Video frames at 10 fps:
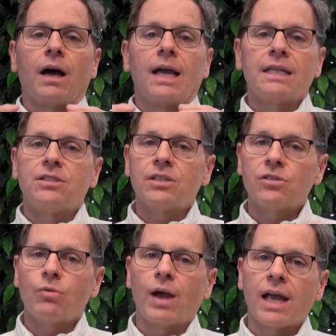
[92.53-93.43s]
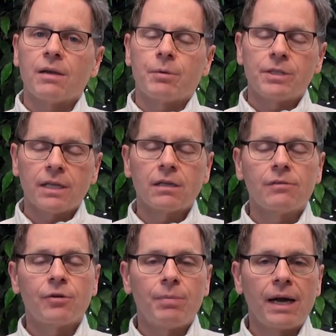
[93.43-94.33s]
It's just a way, particularly
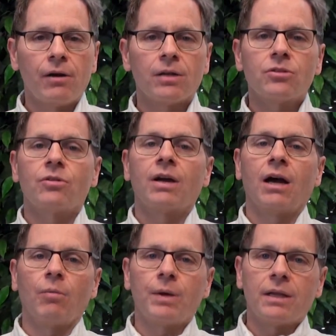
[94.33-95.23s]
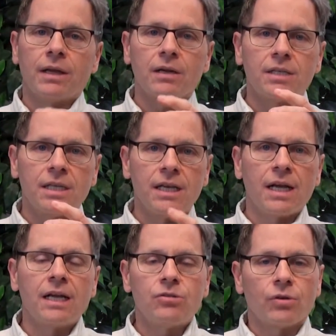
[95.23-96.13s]
for parents who are helping their
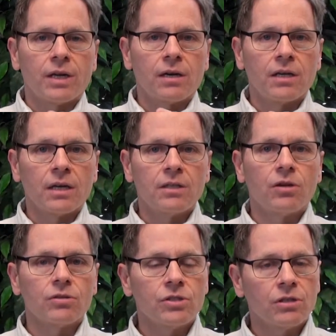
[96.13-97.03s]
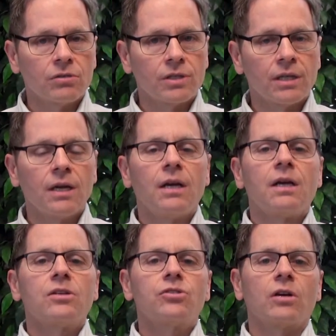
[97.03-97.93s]
teenage or their young adult children
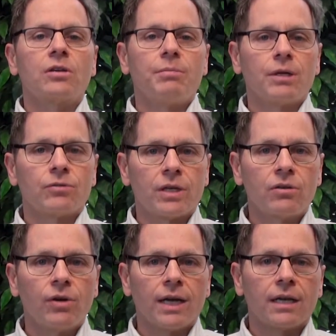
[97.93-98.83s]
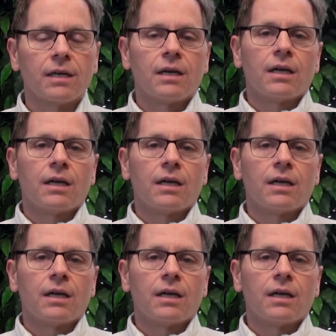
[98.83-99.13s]
start to build their credit,